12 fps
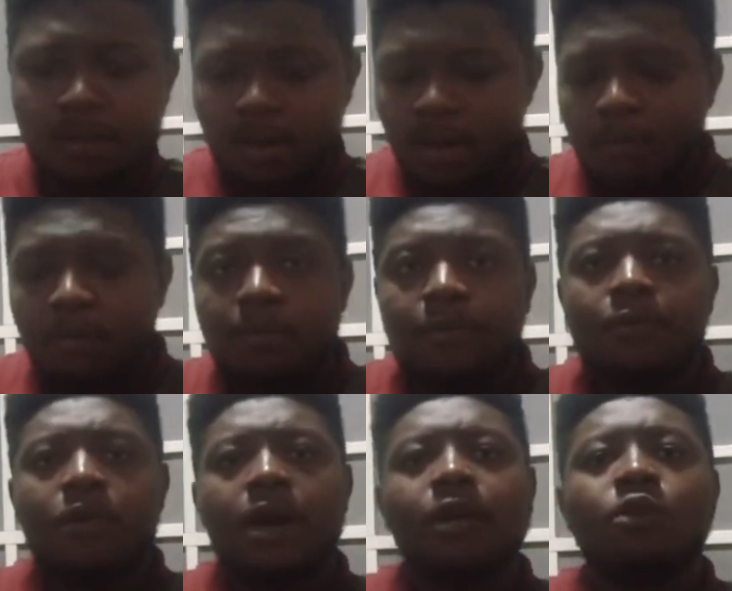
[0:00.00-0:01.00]
But before
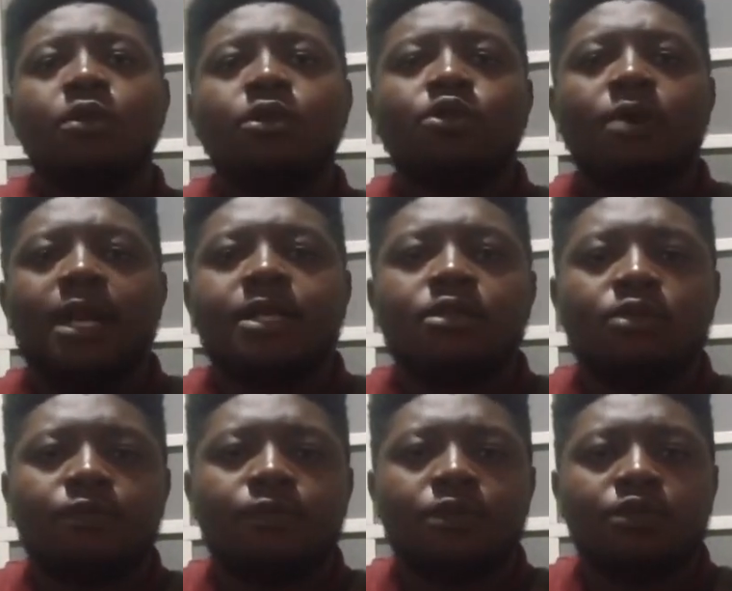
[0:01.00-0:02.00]
I go on to our lesson
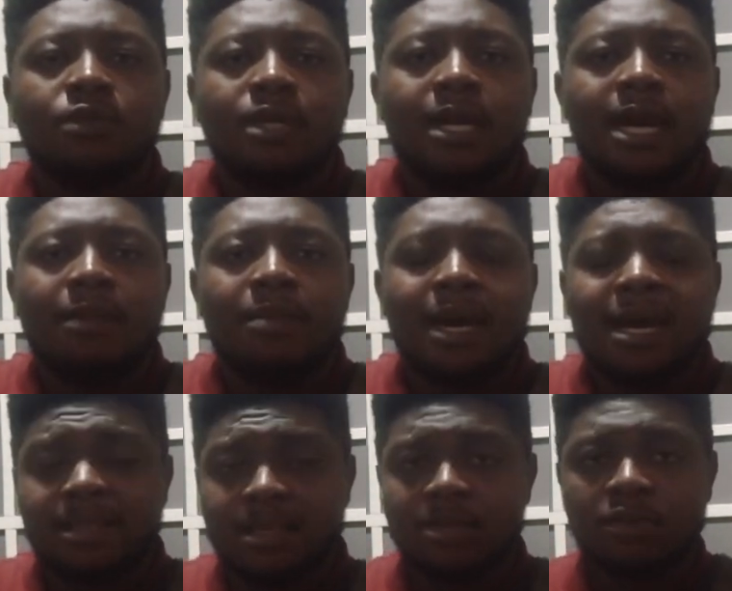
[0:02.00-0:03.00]
for today, I'll be
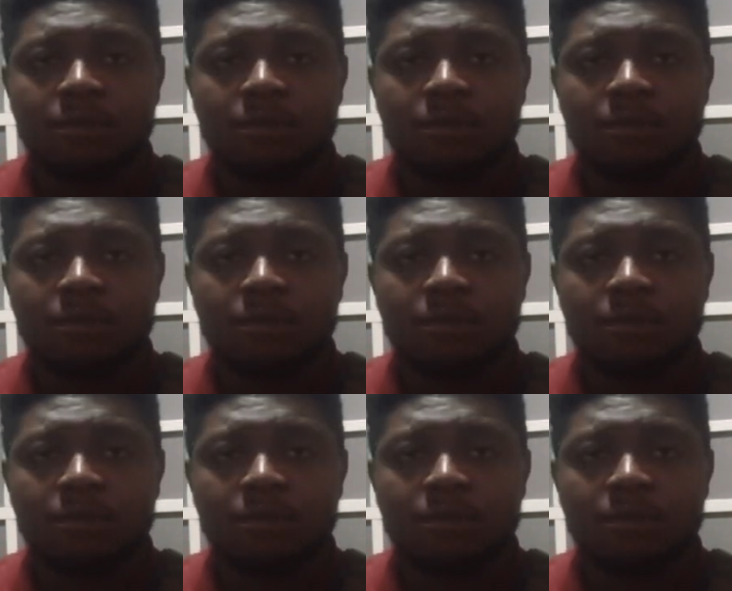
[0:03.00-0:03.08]
asking some